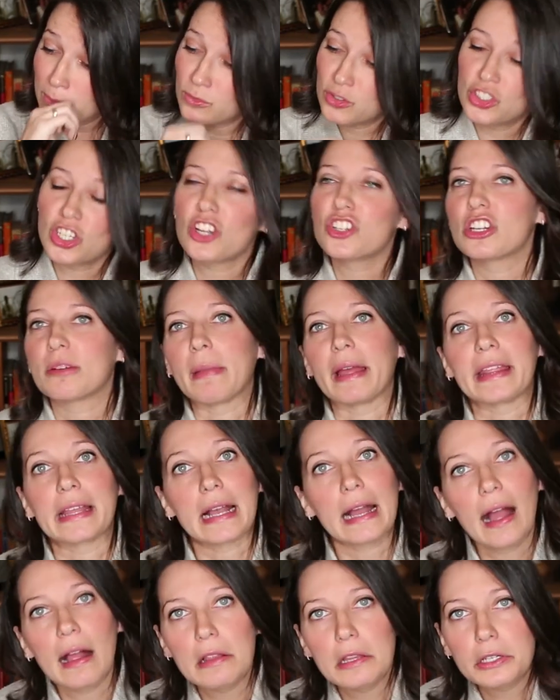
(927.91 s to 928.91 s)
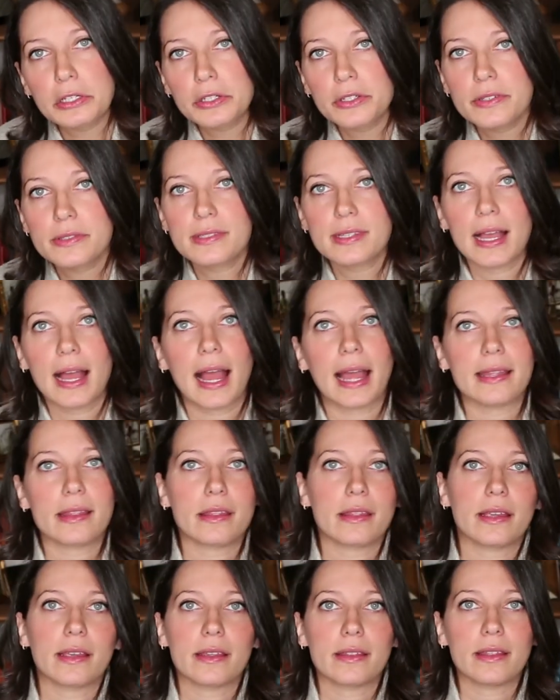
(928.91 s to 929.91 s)
judging by the colors, I
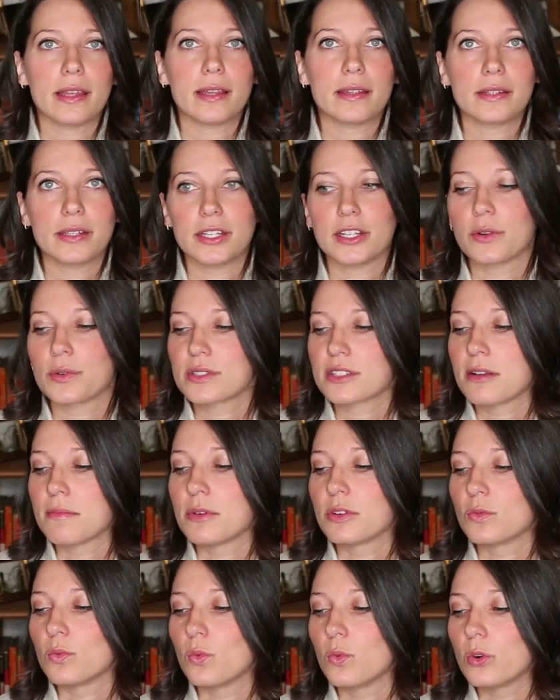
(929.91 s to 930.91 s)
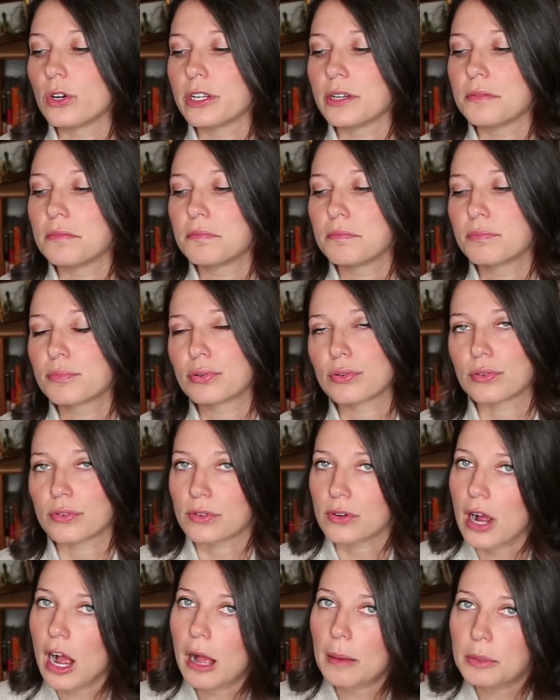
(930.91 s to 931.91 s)
think that, you know, someone would
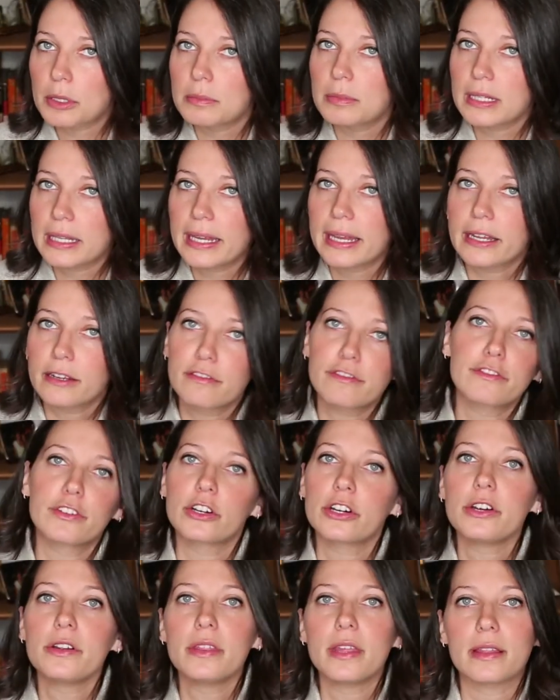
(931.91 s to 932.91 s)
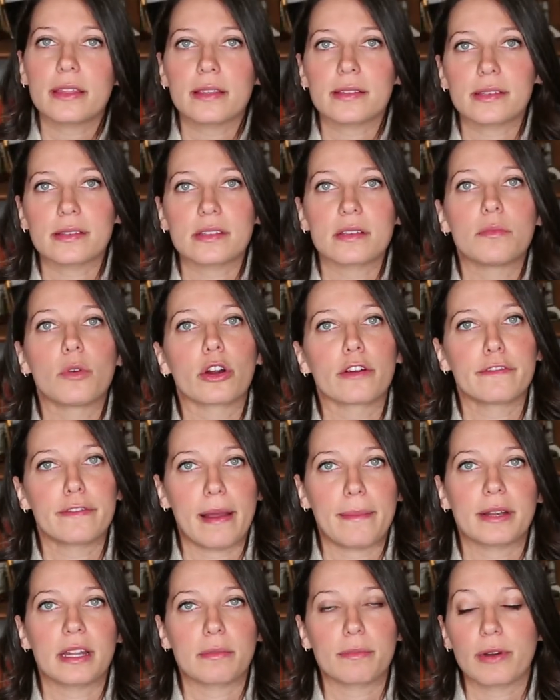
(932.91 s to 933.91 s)
probably infer that this is a more
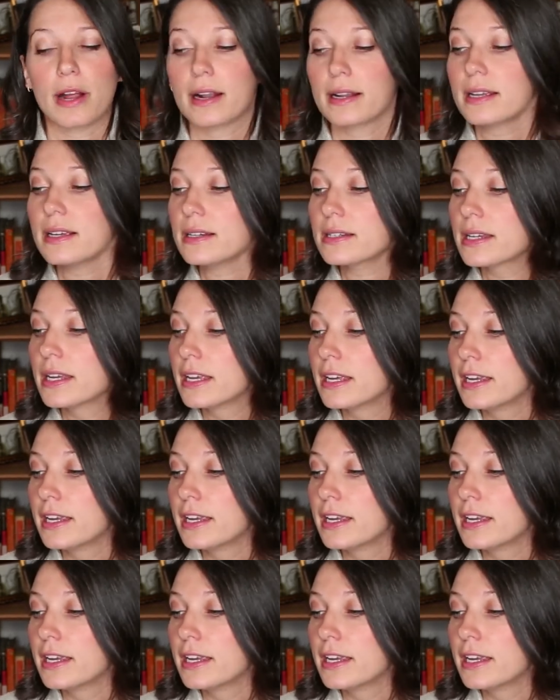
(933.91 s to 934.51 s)
feminine product